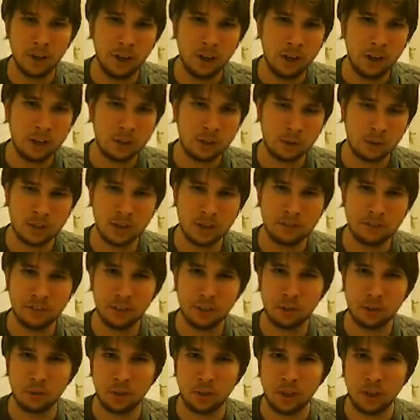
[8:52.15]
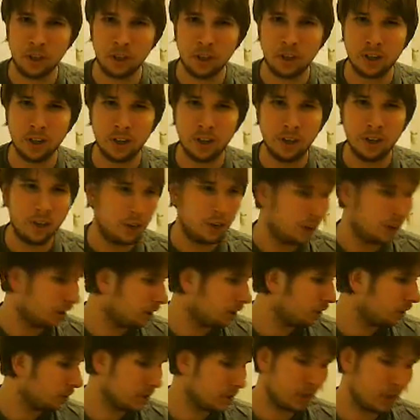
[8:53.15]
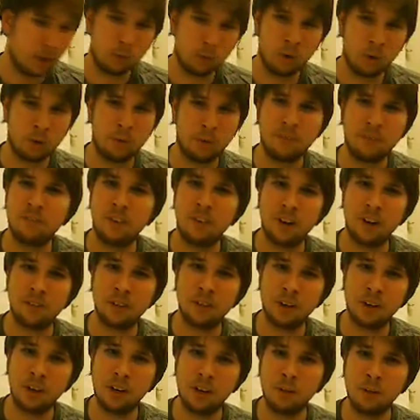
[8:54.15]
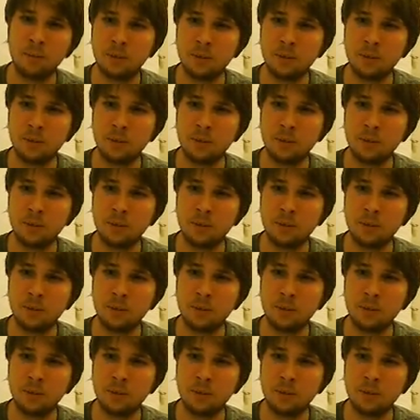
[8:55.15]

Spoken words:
So it's definitely unique, and although it's not one of my favorite games,